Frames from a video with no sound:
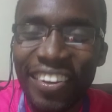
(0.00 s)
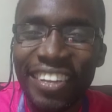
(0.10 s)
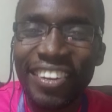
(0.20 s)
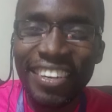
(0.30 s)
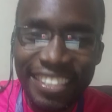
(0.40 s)

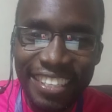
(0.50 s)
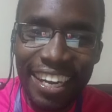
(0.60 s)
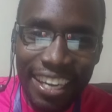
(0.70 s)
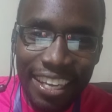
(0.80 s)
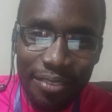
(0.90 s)
We don't
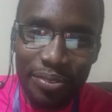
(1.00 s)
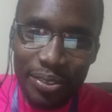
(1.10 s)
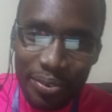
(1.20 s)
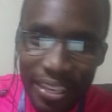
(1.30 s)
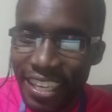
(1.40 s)
live
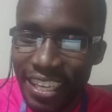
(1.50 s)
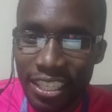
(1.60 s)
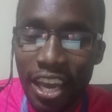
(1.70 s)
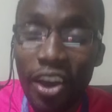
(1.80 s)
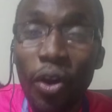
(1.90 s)
to
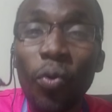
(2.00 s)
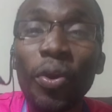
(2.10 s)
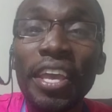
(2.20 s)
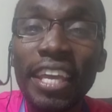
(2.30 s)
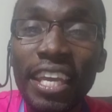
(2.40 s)
eat.
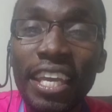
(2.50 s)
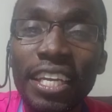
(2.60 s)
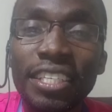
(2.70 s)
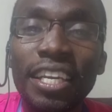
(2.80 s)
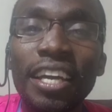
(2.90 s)
We
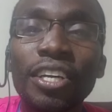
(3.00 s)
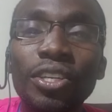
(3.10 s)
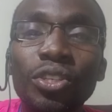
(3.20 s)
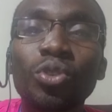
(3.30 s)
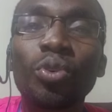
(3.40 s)
eat to